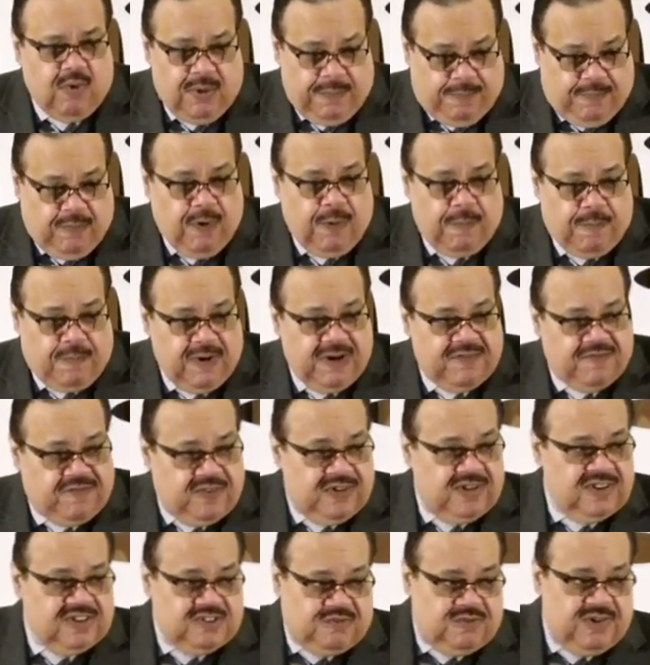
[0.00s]
appropriate for
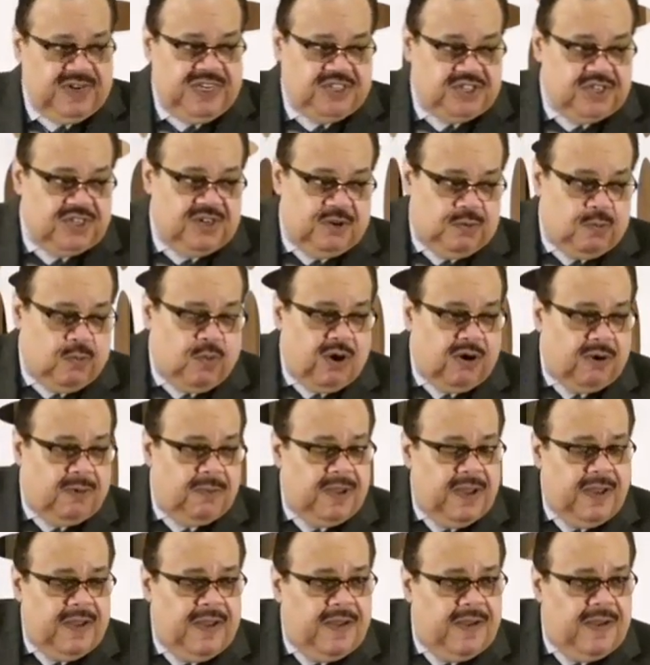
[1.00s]
this region of the world.
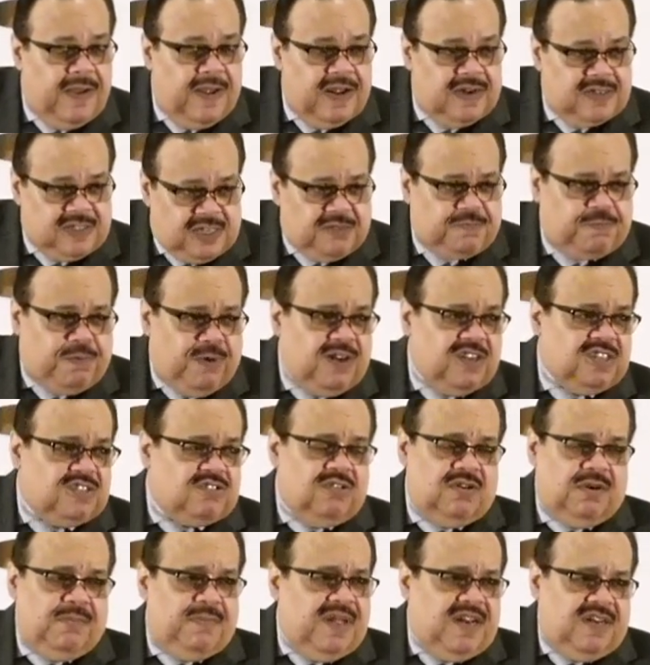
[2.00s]
Just put us
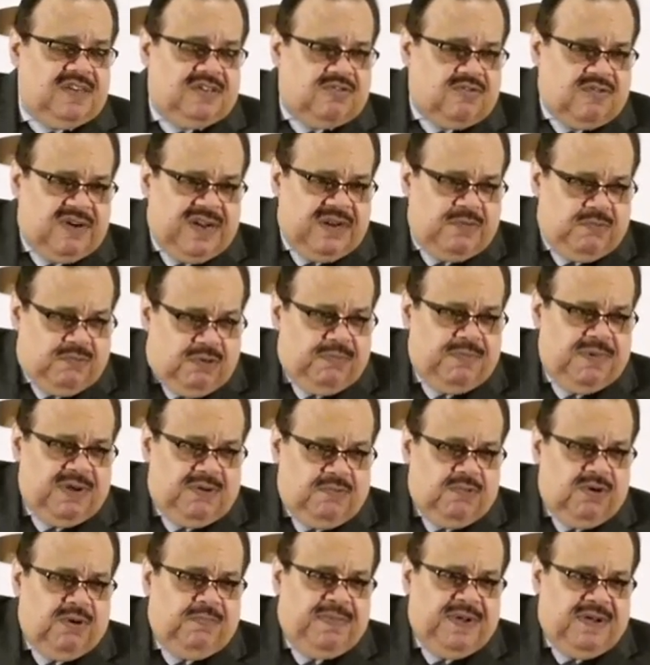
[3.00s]
on the Mediterranean, we'll be,
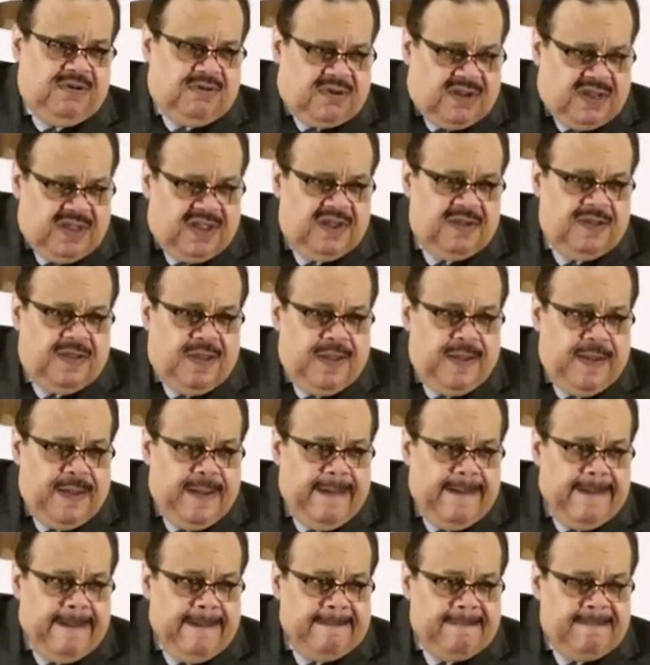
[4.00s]
we'll be okay.
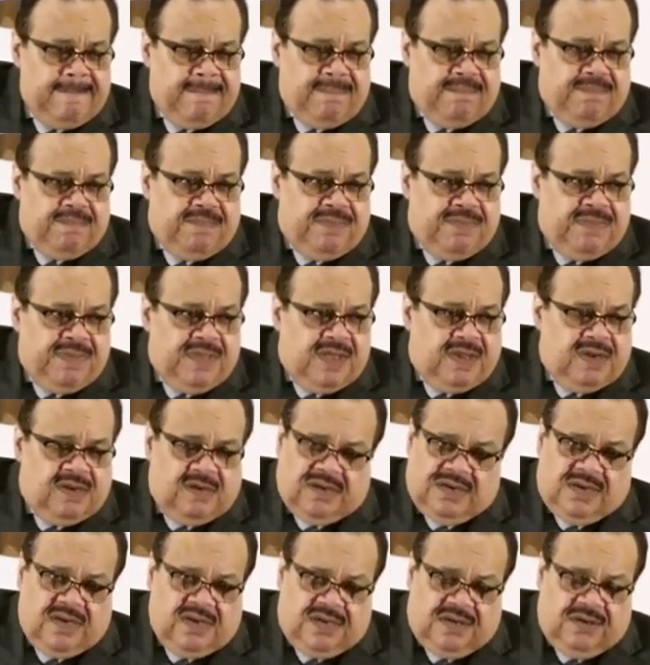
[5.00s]
And,
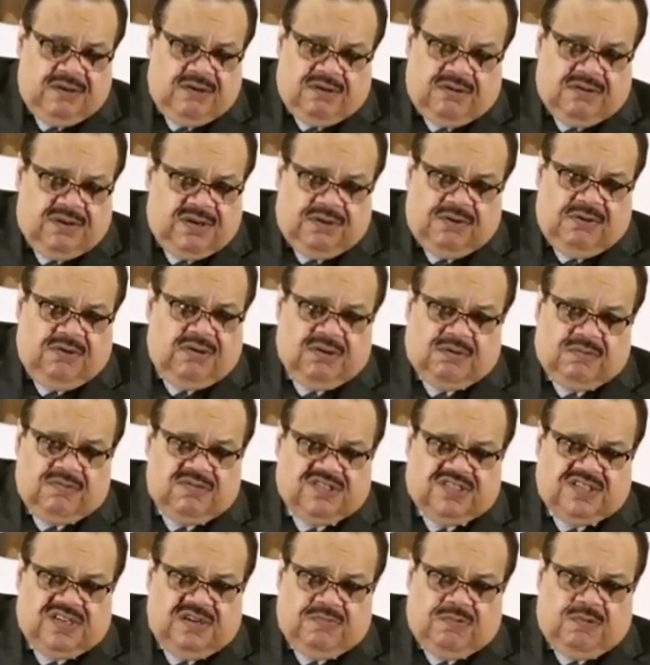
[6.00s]
and, you know, the eunuch would
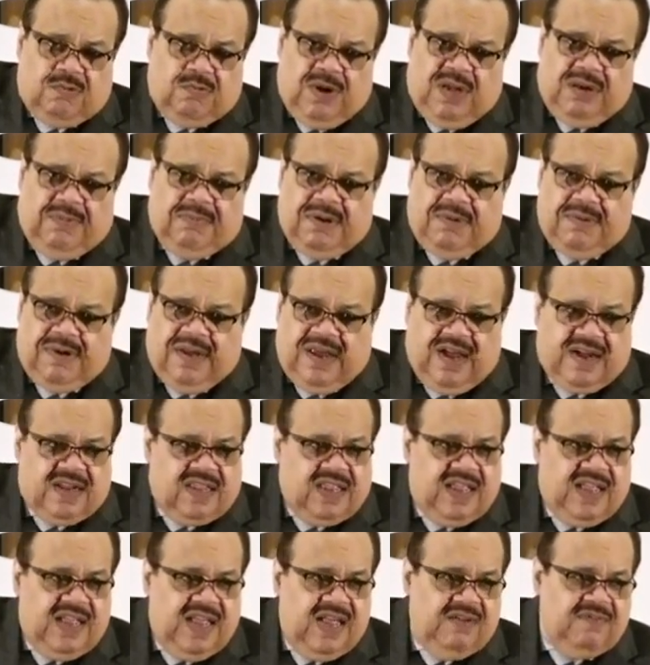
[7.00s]
say, well, wait a minute now, I
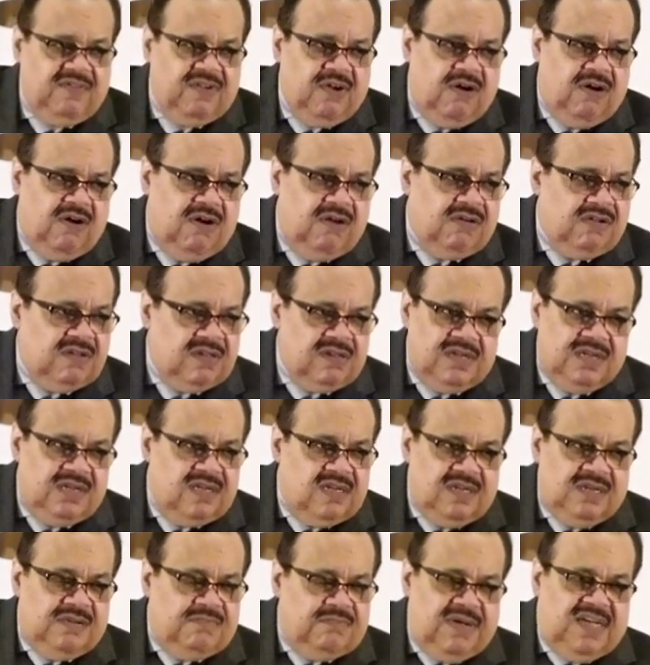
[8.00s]
can't have y'all
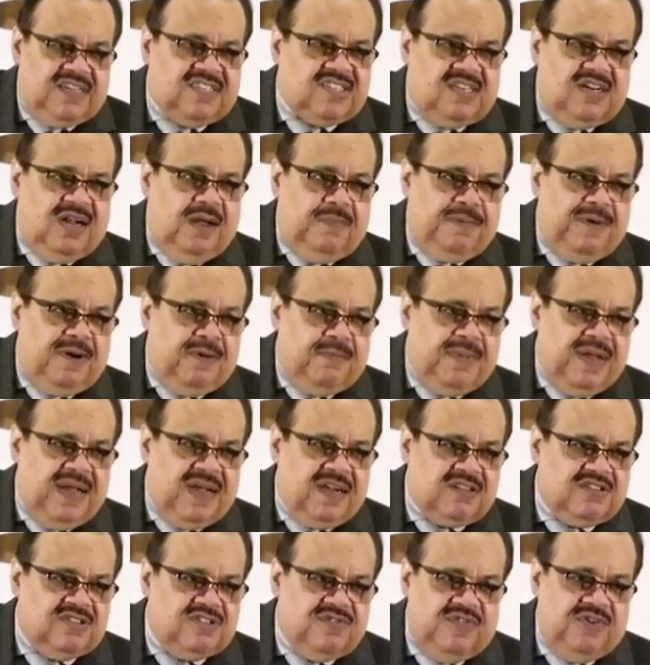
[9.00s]
messing up here, man,
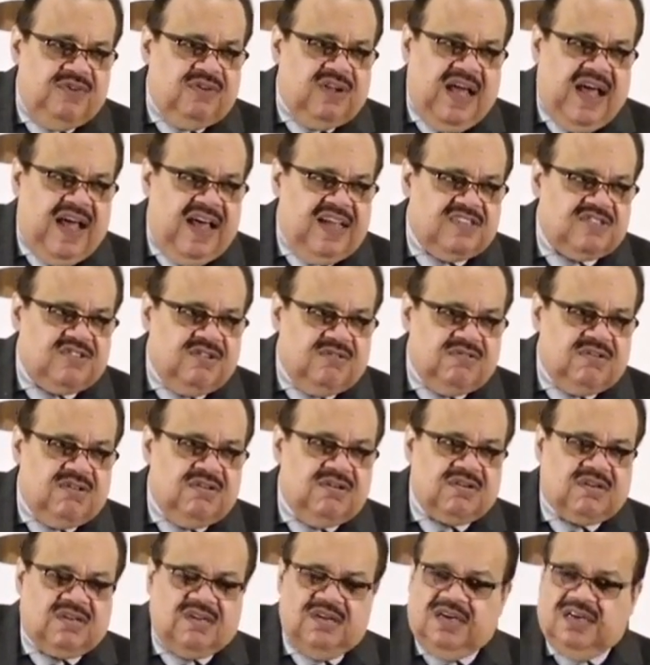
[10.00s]
because if you guys don't
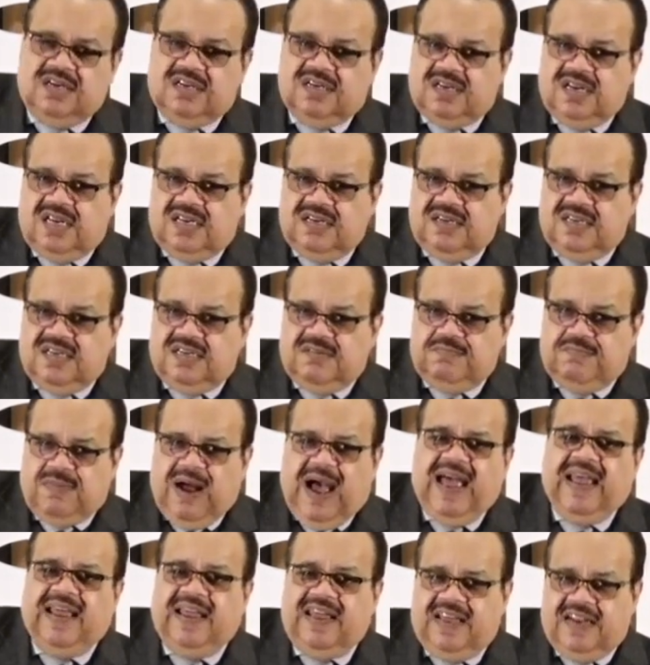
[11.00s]
look good,
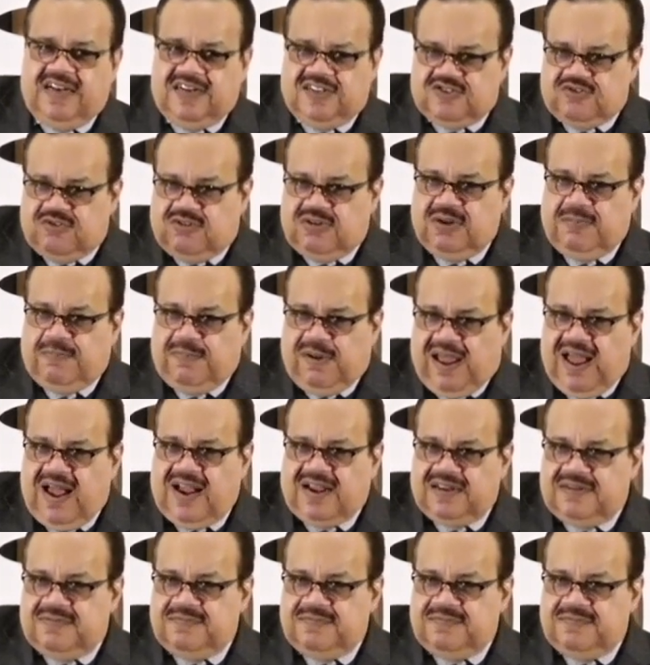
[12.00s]
my head is on the block.